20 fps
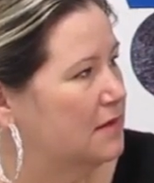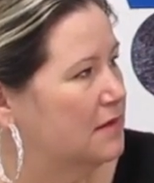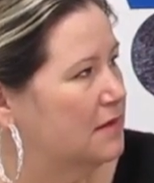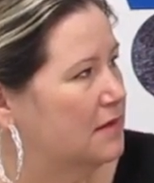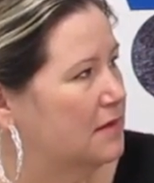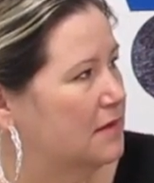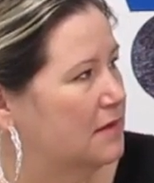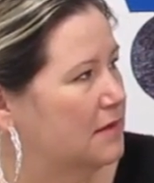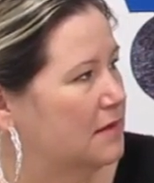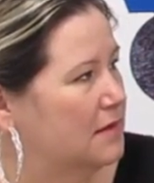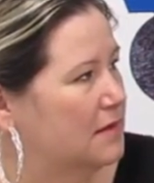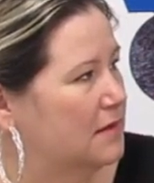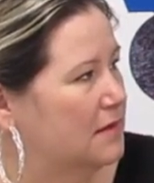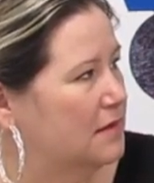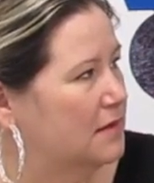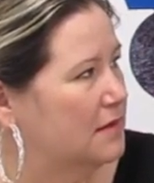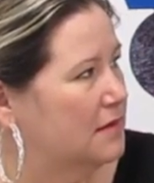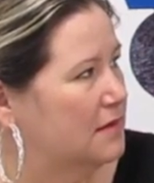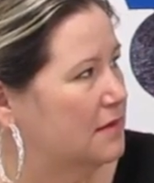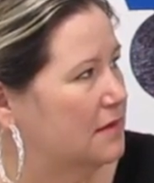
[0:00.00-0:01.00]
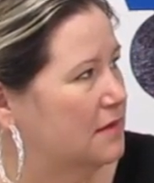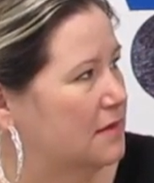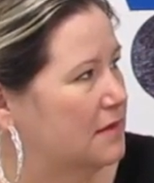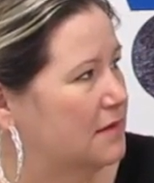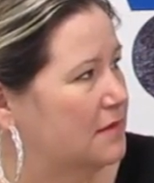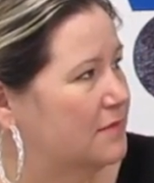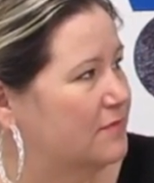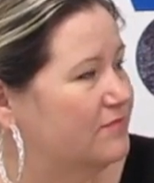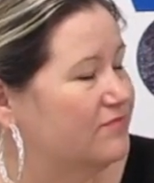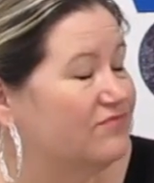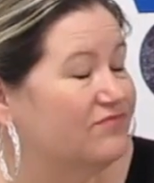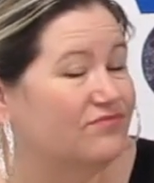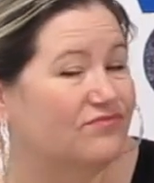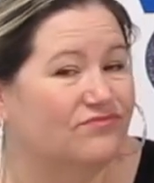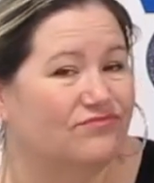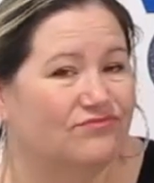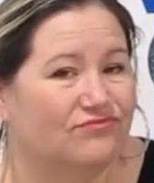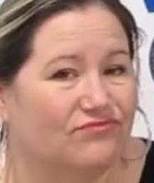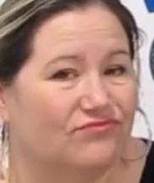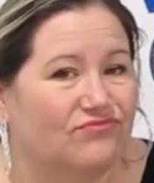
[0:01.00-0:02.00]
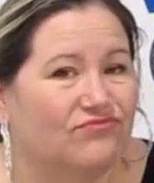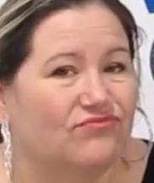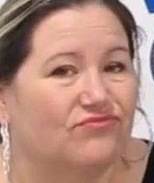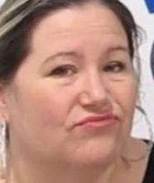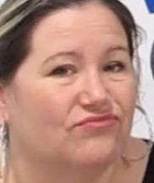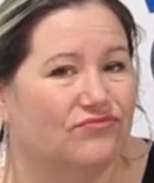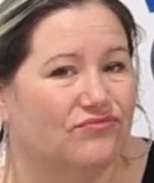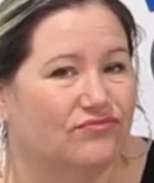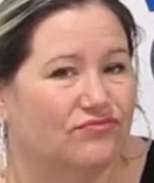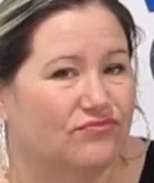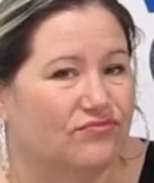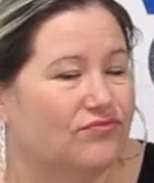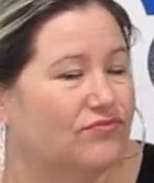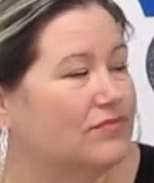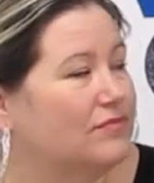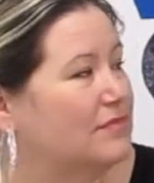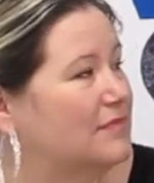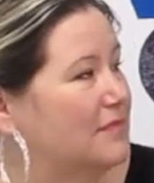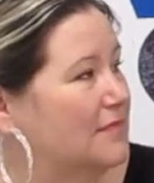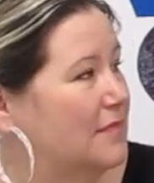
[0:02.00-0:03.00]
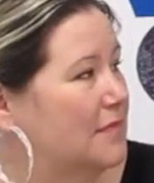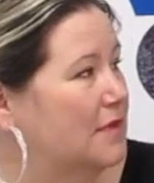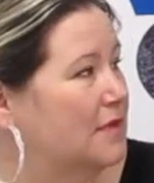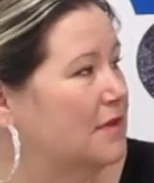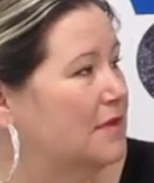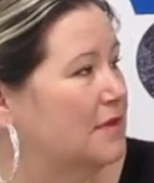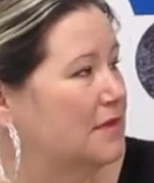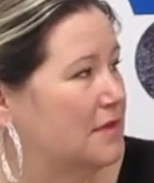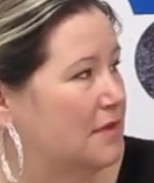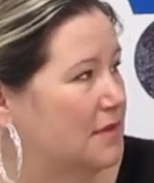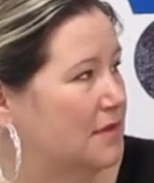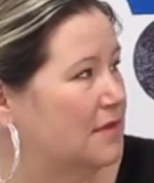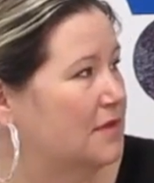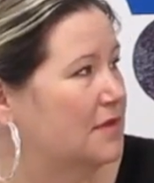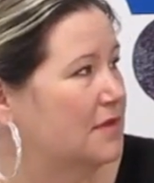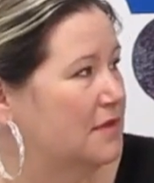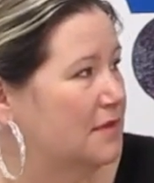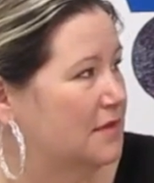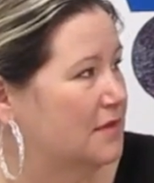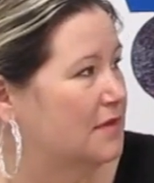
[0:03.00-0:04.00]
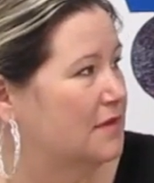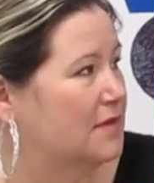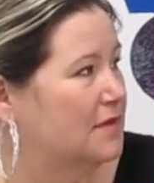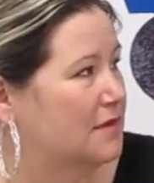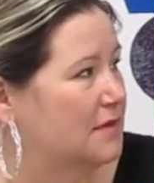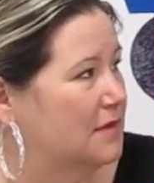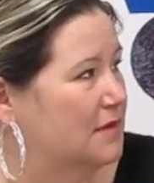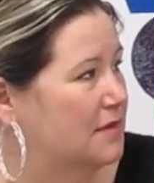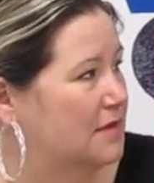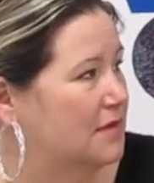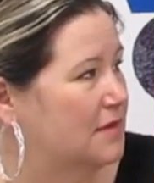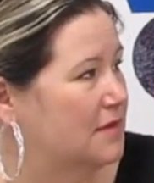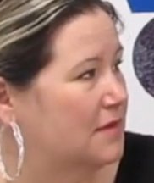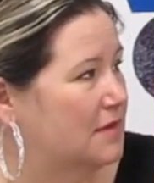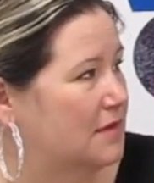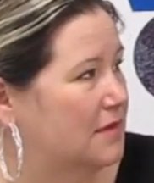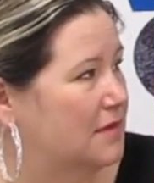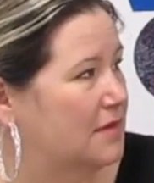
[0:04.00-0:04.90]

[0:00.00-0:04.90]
No words are spoken by the person on screen.